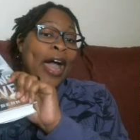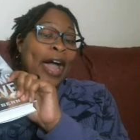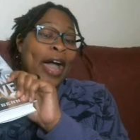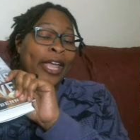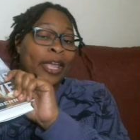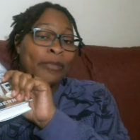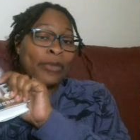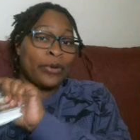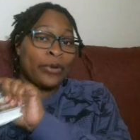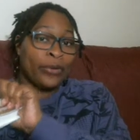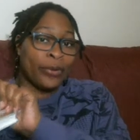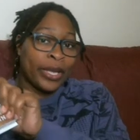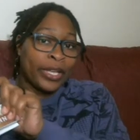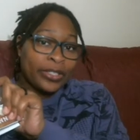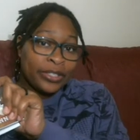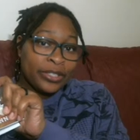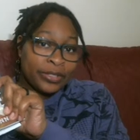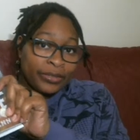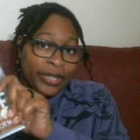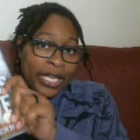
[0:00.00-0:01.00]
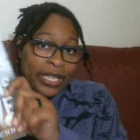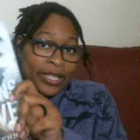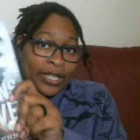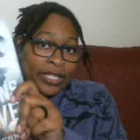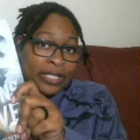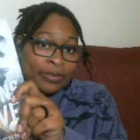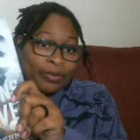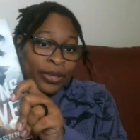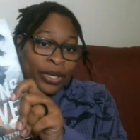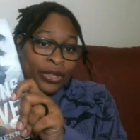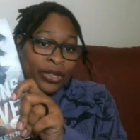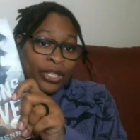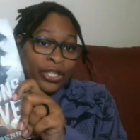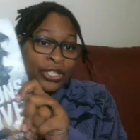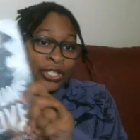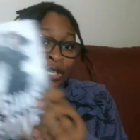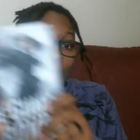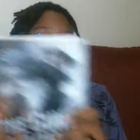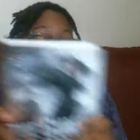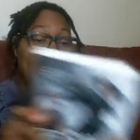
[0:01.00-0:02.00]
I am going to read this book
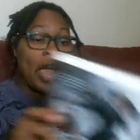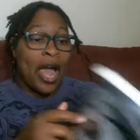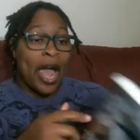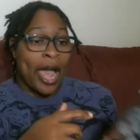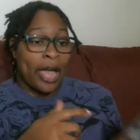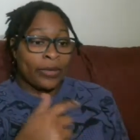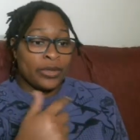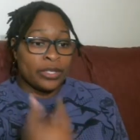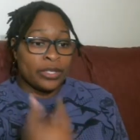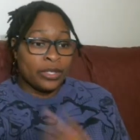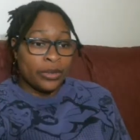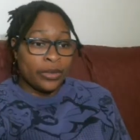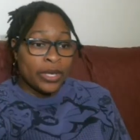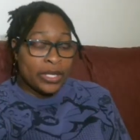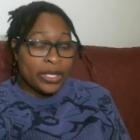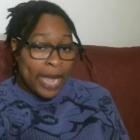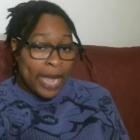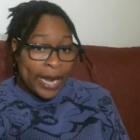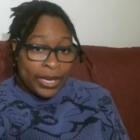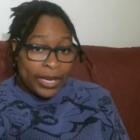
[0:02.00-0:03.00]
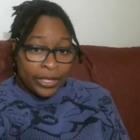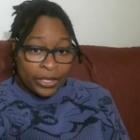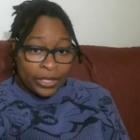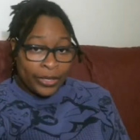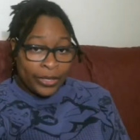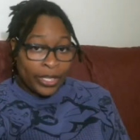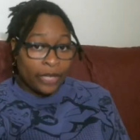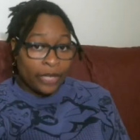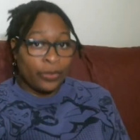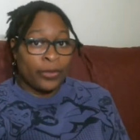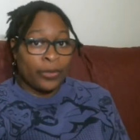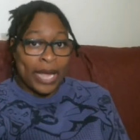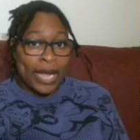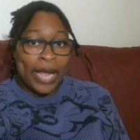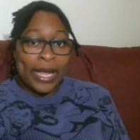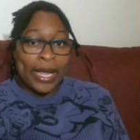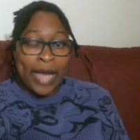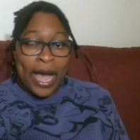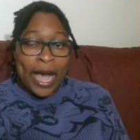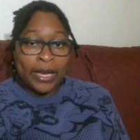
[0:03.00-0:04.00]
this year. I was so excited to read it when
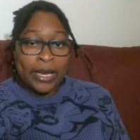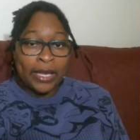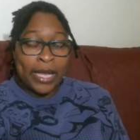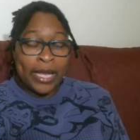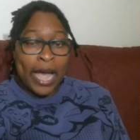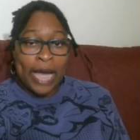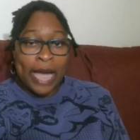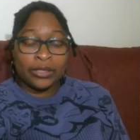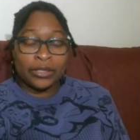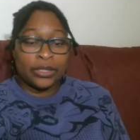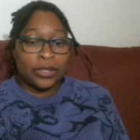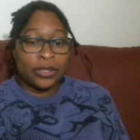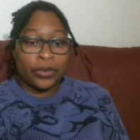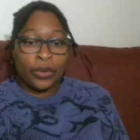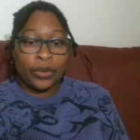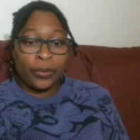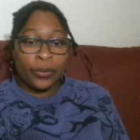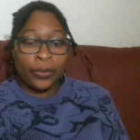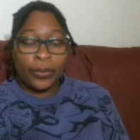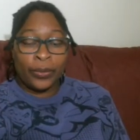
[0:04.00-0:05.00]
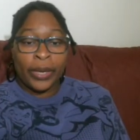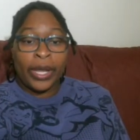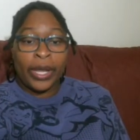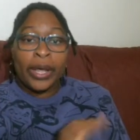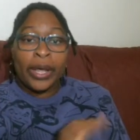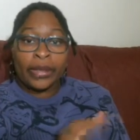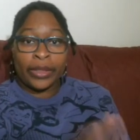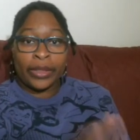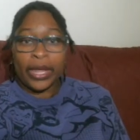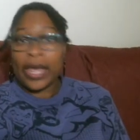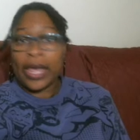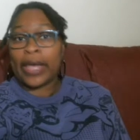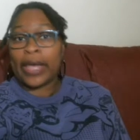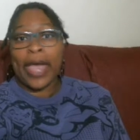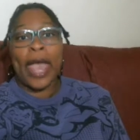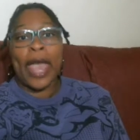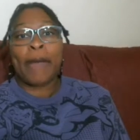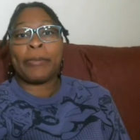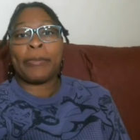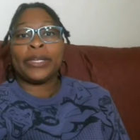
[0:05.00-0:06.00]
I got it. I just don't know what the heck
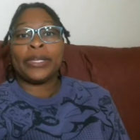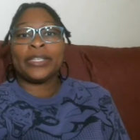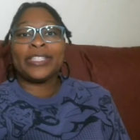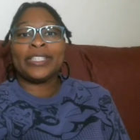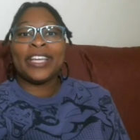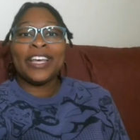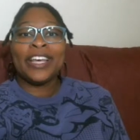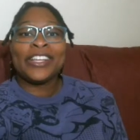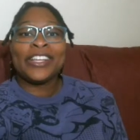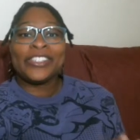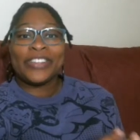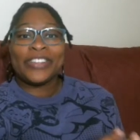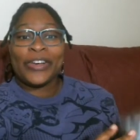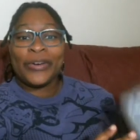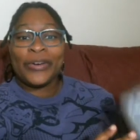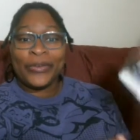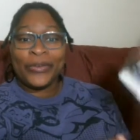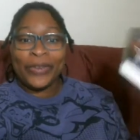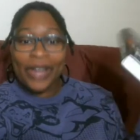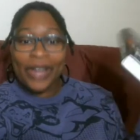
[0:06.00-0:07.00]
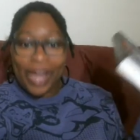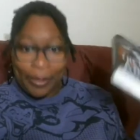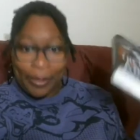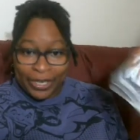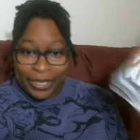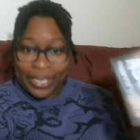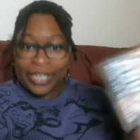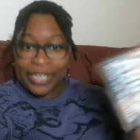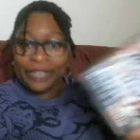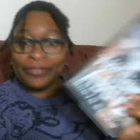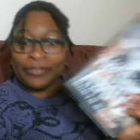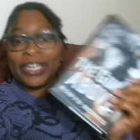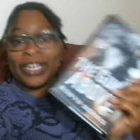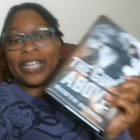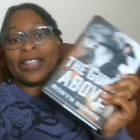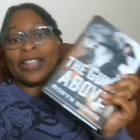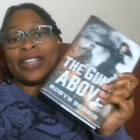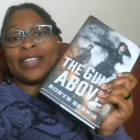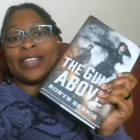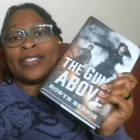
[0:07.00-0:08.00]
happened, so I'm gonna
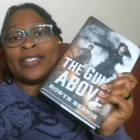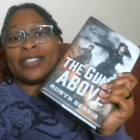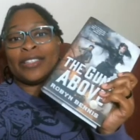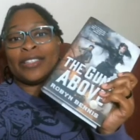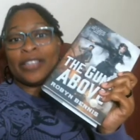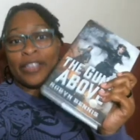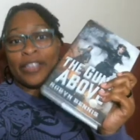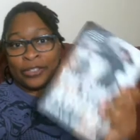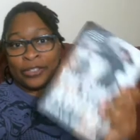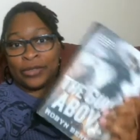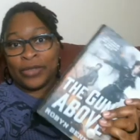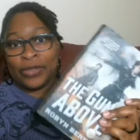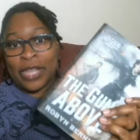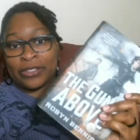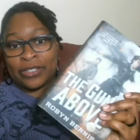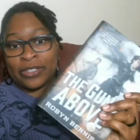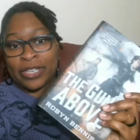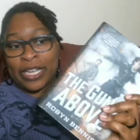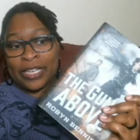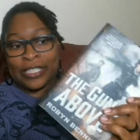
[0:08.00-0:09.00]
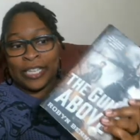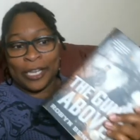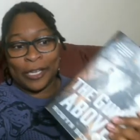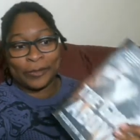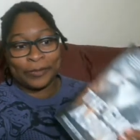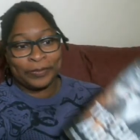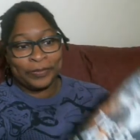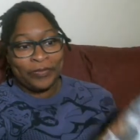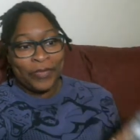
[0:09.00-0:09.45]
read this in two thousand eighteen.